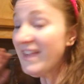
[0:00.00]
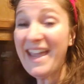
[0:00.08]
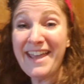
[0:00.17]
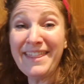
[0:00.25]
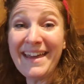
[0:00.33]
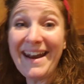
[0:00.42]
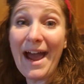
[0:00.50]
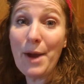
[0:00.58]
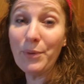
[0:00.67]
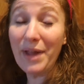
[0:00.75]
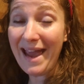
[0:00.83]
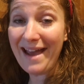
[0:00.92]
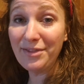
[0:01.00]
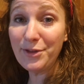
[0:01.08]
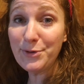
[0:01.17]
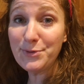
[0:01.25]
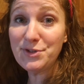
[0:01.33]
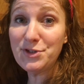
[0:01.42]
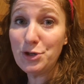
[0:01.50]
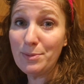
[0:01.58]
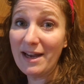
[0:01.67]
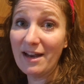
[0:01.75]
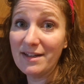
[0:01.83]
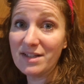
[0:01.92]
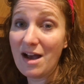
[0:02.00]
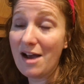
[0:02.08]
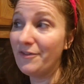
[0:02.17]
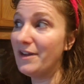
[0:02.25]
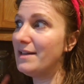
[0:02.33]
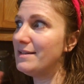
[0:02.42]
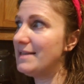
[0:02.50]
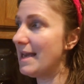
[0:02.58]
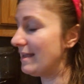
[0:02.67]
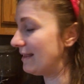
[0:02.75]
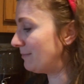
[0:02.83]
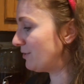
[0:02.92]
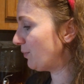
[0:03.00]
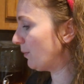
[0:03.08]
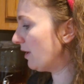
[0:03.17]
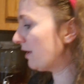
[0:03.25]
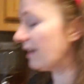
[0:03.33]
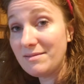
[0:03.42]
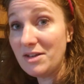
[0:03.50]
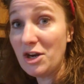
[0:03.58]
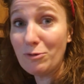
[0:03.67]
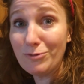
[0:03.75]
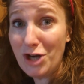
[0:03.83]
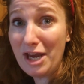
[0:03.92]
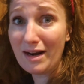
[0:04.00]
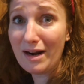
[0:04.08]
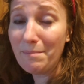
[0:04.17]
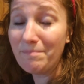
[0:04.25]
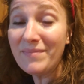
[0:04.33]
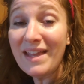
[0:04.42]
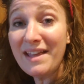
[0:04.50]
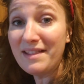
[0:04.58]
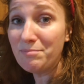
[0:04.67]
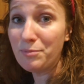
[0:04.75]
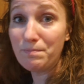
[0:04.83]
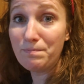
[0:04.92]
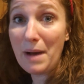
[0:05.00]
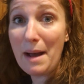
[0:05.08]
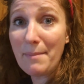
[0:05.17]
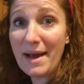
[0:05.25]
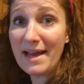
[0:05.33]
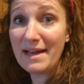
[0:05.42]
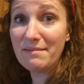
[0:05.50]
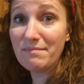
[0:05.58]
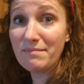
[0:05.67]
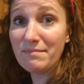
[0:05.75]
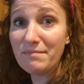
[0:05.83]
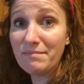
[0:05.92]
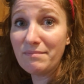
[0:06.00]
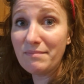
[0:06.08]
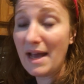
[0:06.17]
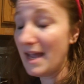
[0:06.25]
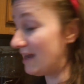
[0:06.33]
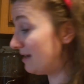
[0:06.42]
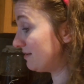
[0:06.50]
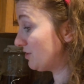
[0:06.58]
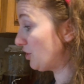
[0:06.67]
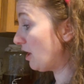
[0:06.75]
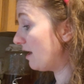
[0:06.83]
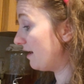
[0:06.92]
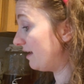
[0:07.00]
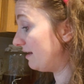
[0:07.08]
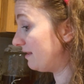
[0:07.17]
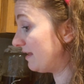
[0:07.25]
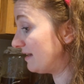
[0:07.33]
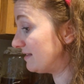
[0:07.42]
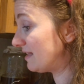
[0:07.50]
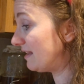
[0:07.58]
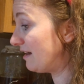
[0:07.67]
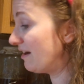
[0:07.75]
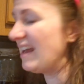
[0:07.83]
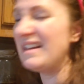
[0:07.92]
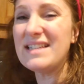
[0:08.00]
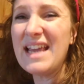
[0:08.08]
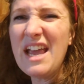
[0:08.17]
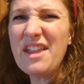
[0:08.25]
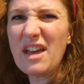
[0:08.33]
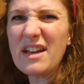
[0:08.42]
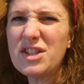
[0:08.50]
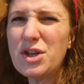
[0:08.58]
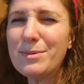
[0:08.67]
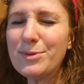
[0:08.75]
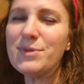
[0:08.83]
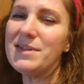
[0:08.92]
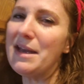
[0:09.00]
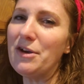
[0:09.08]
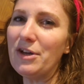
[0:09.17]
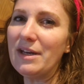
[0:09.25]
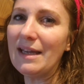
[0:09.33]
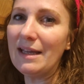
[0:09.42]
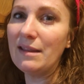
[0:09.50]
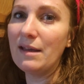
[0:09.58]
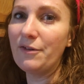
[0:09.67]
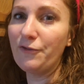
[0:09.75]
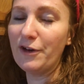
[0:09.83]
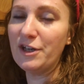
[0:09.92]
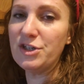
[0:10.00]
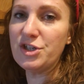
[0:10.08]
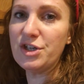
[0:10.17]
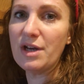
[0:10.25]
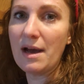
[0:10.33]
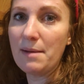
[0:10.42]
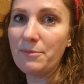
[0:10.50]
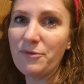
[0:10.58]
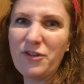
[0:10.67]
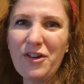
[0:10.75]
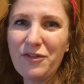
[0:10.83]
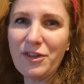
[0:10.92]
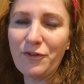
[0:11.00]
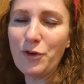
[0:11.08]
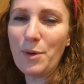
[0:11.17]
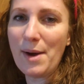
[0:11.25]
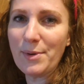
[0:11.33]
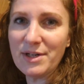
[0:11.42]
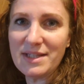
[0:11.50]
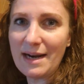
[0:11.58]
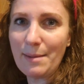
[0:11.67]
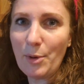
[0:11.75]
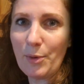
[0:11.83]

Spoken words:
And then I will add those to my iced coffee, take them to work, you know, shake it up, pop my straw and things in there, and the ice cubes will stay good in the fridge for the few hours that I'm at